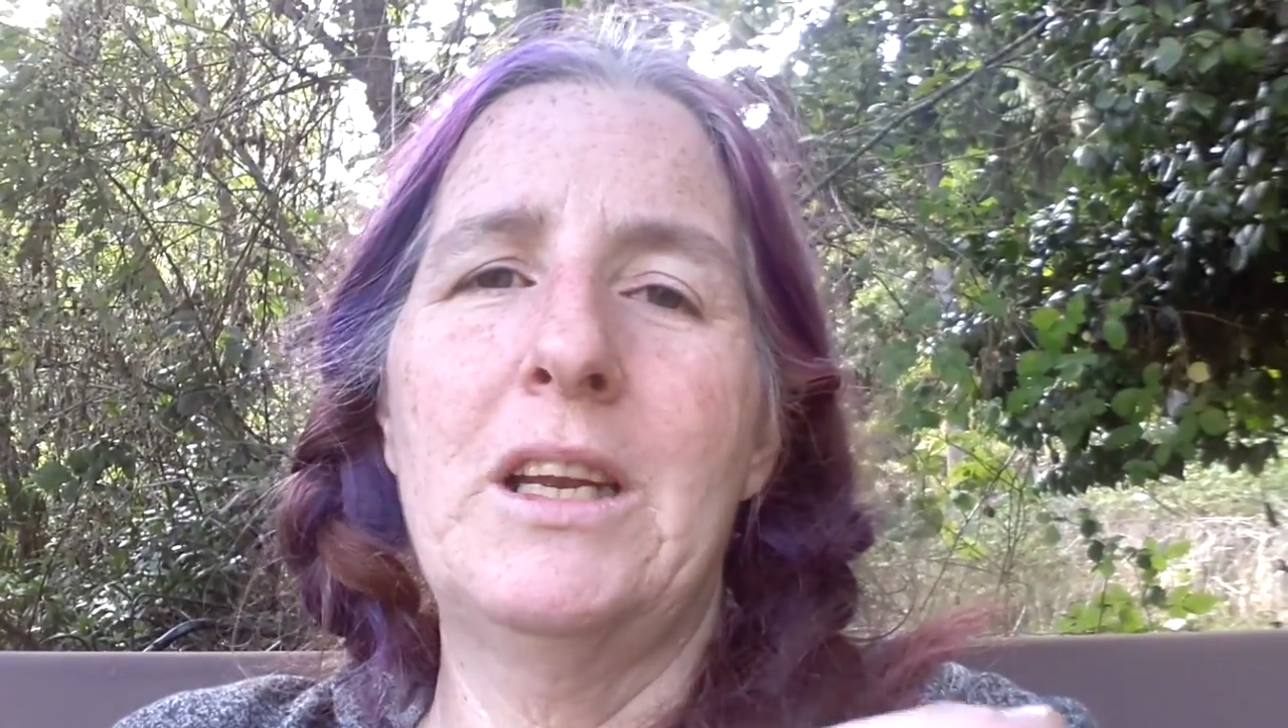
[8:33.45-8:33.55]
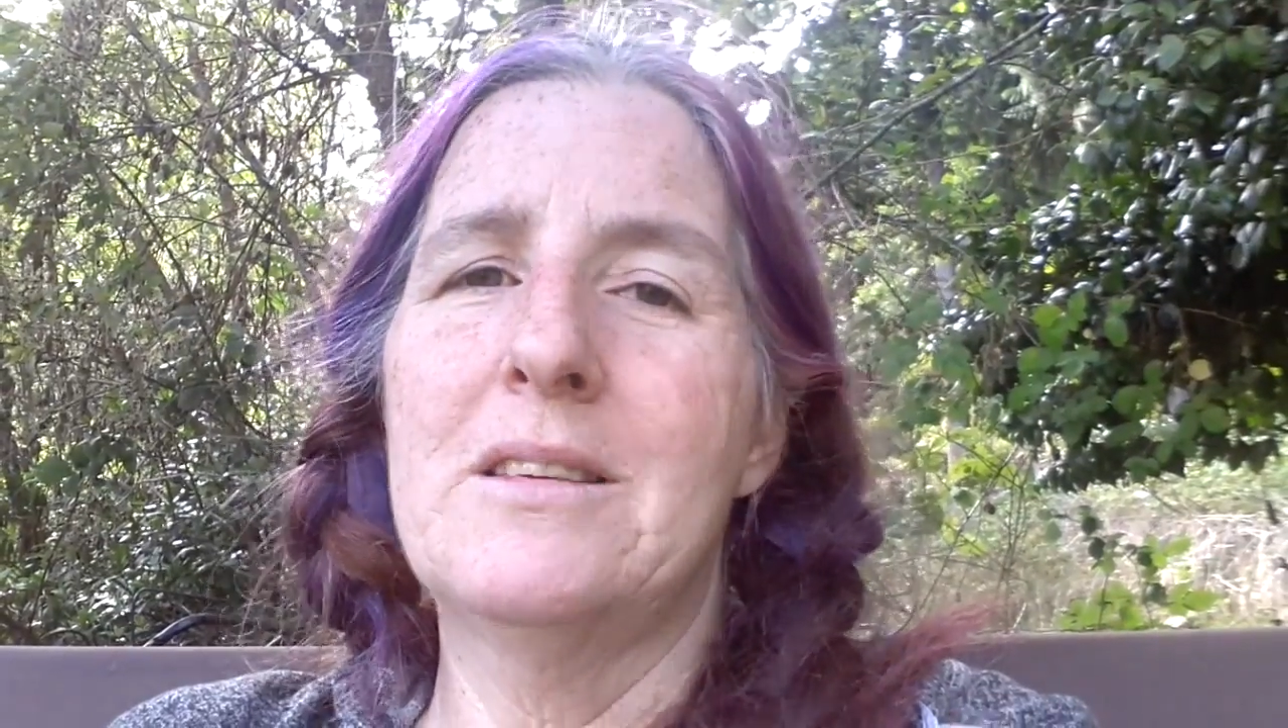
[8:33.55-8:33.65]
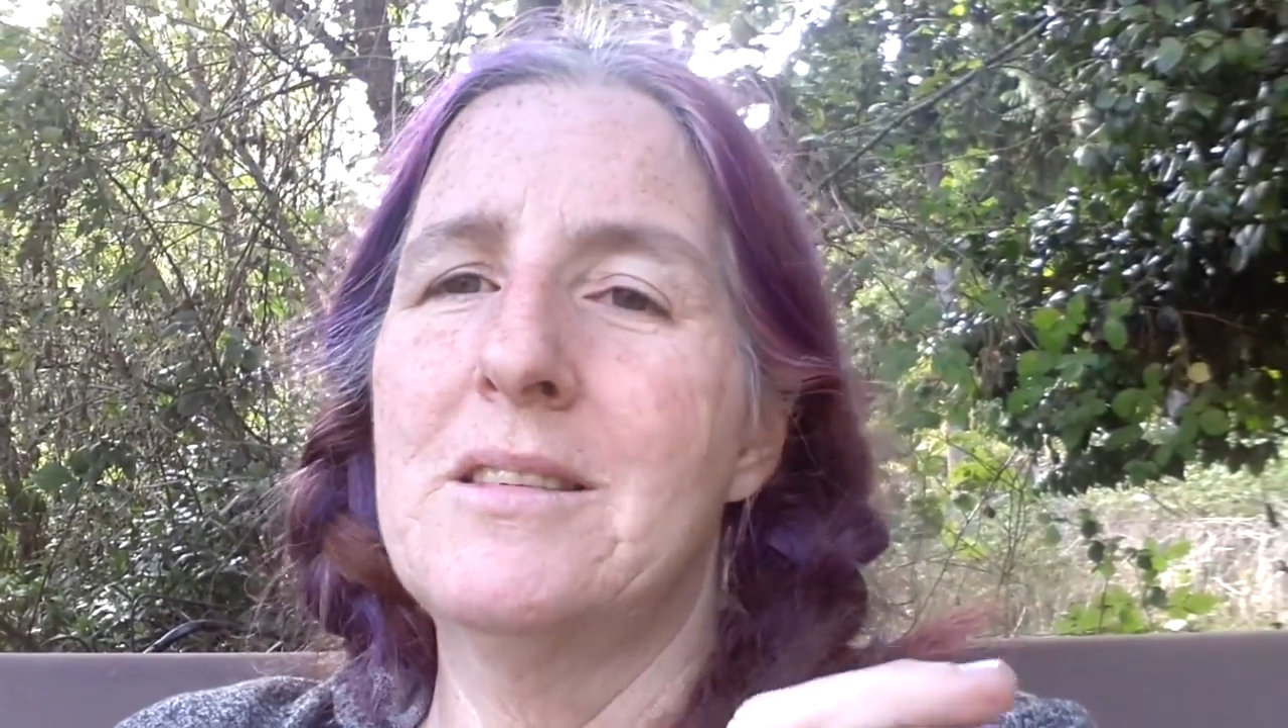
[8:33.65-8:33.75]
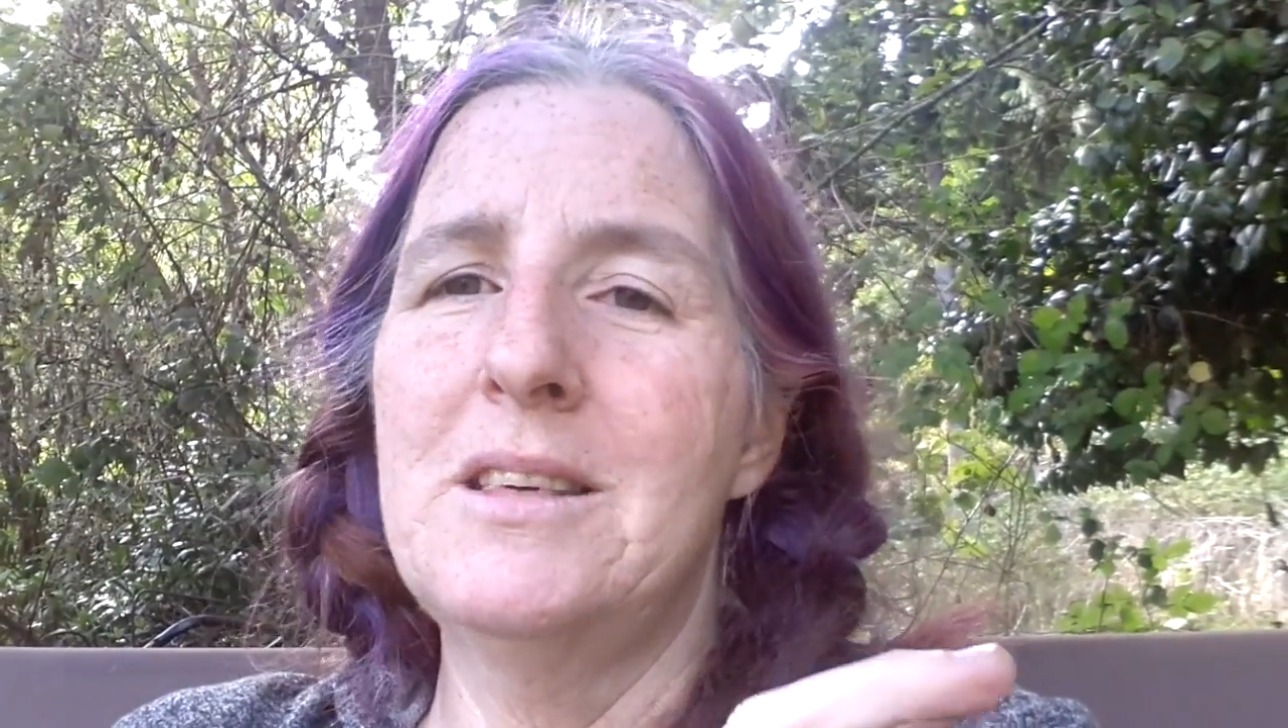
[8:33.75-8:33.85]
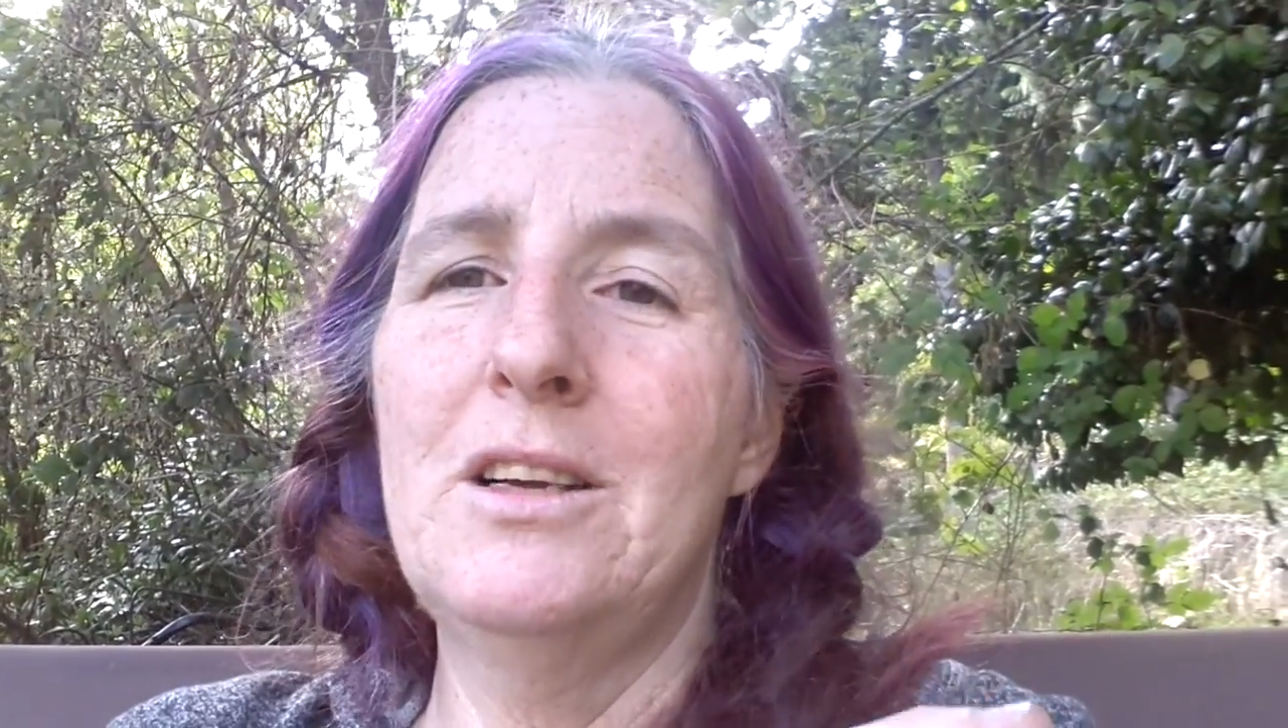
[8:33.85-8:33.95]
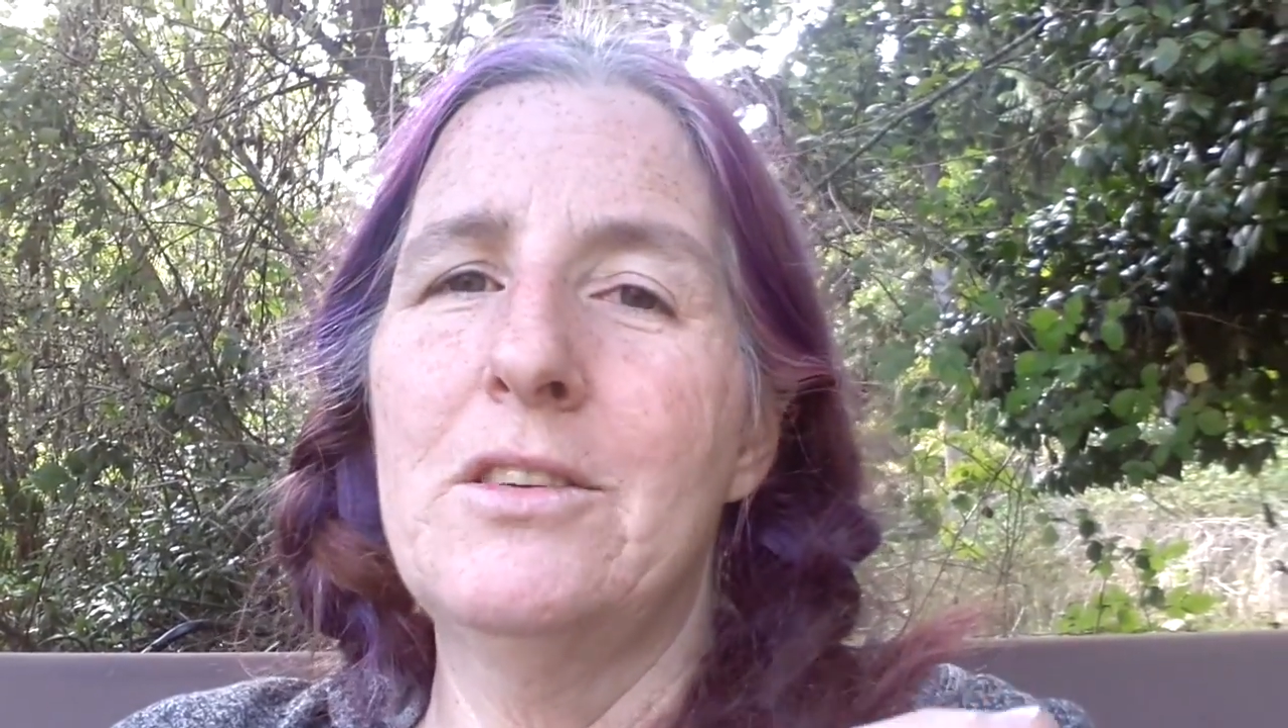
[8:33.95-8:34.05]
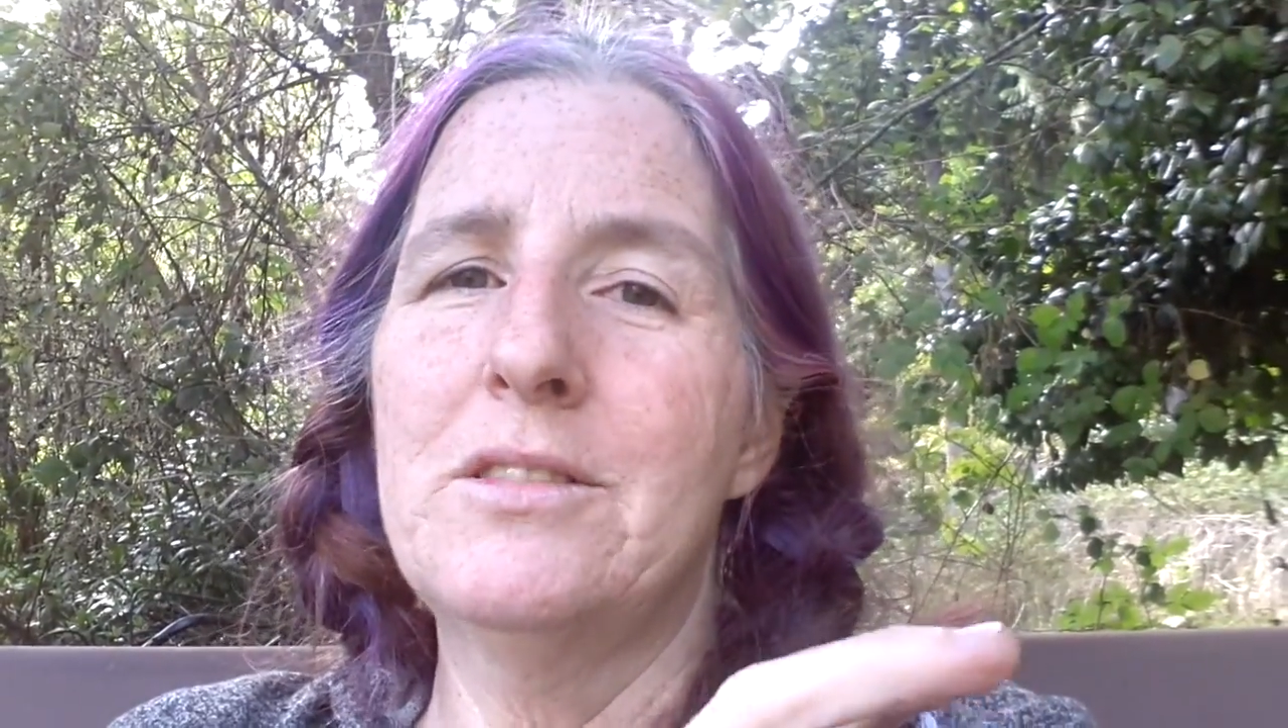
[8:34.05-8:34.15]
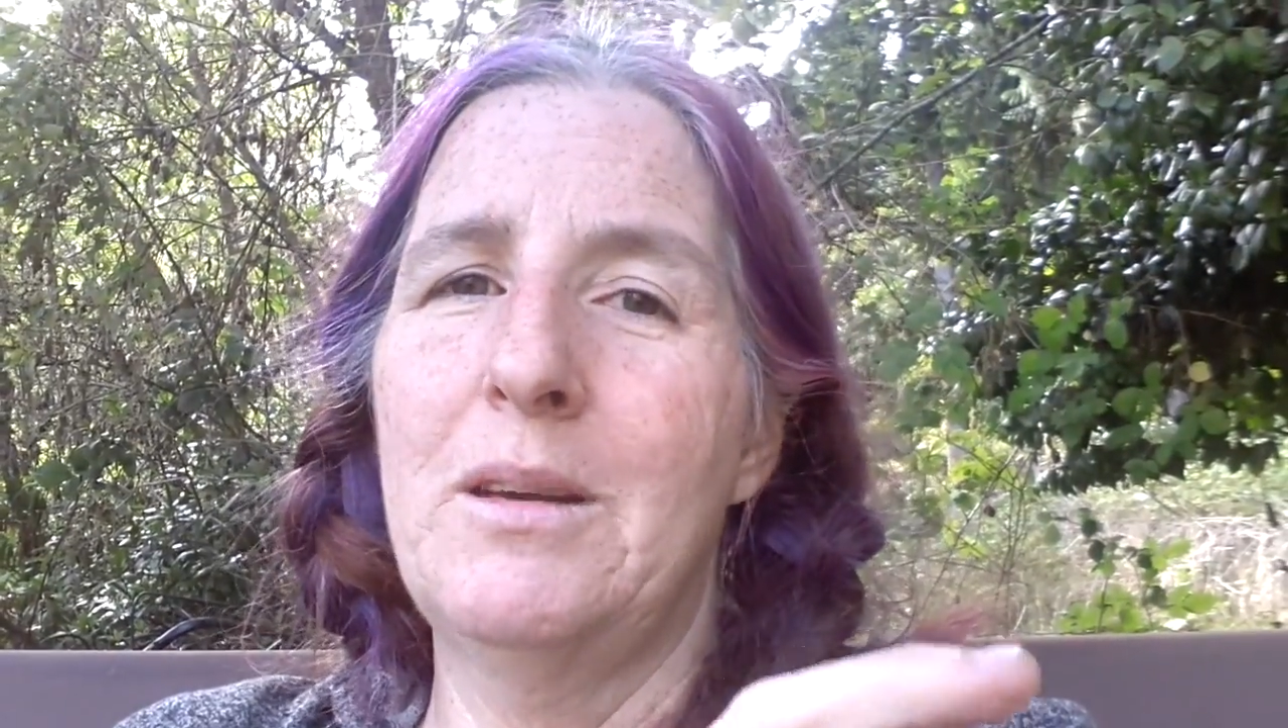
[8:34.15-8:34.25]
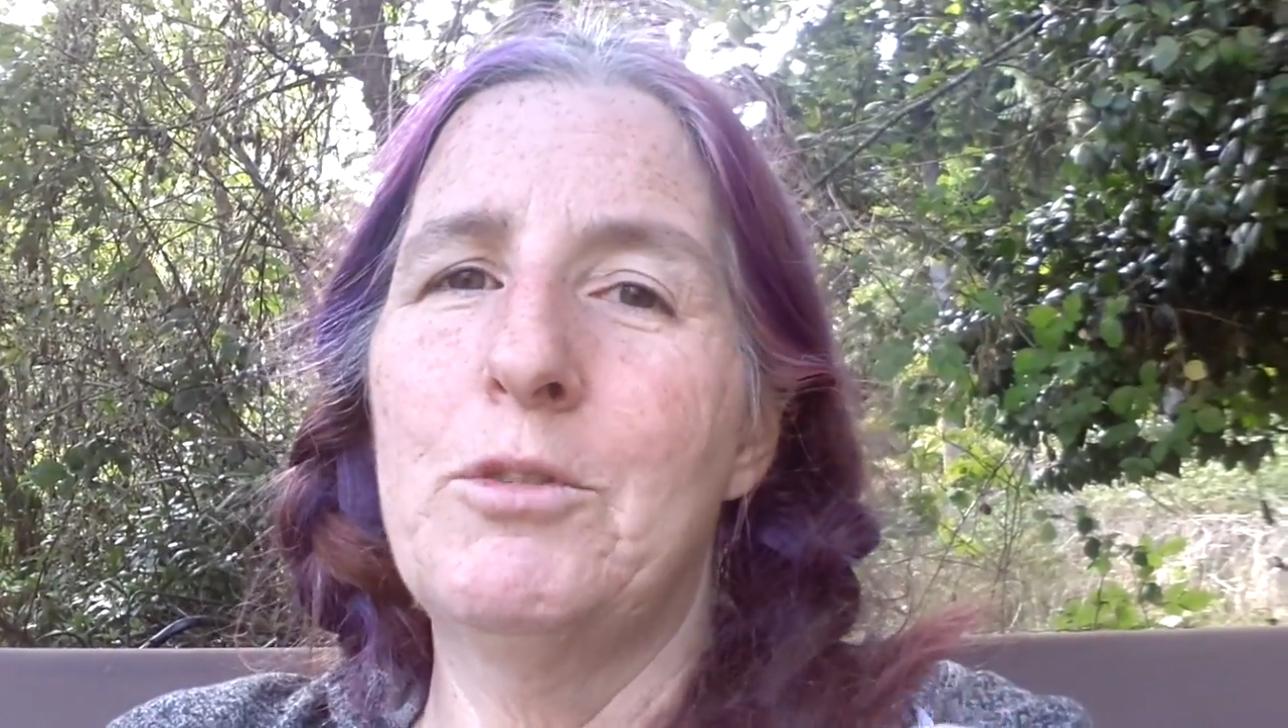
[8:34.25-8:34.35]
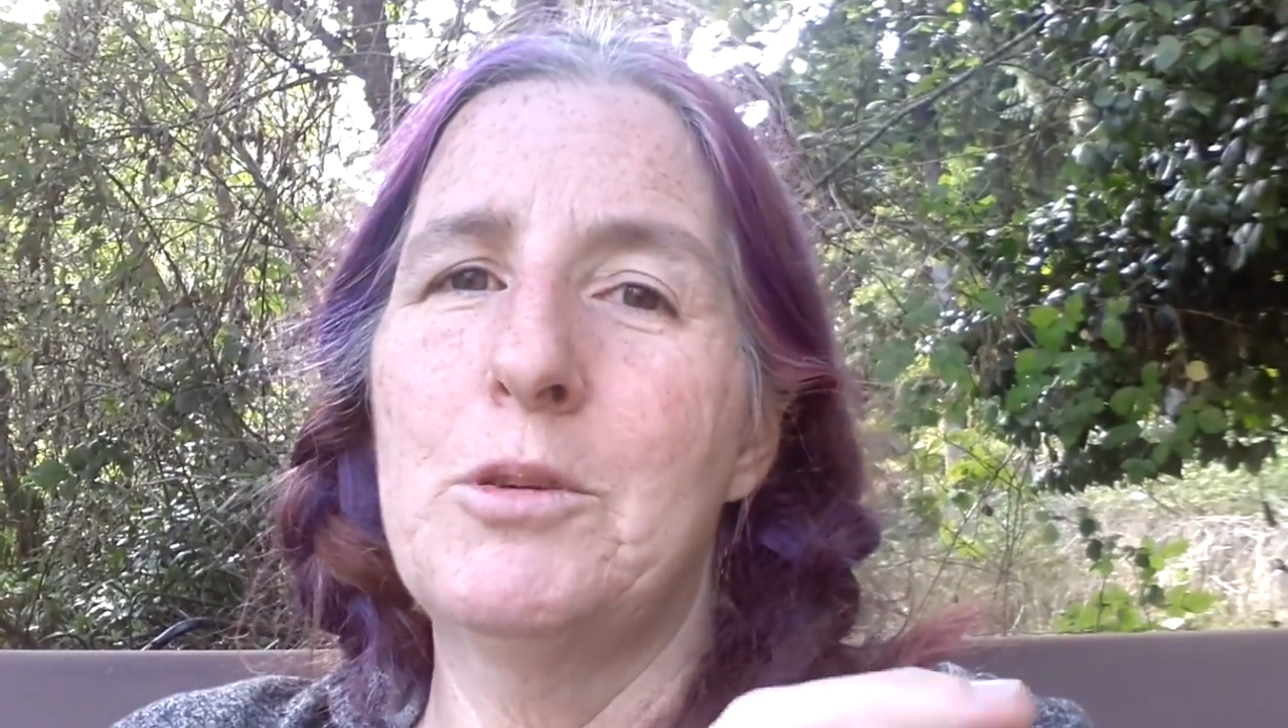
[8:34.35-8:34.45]
and it still
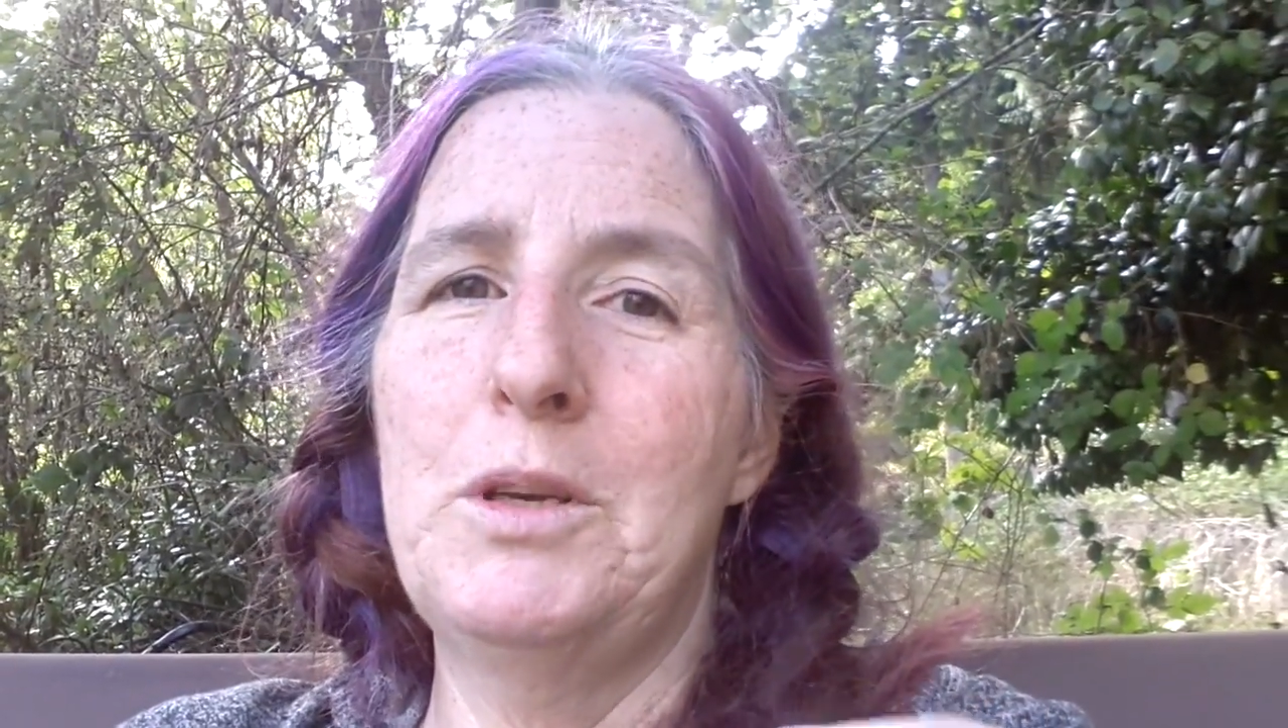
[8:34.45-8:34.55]
seems to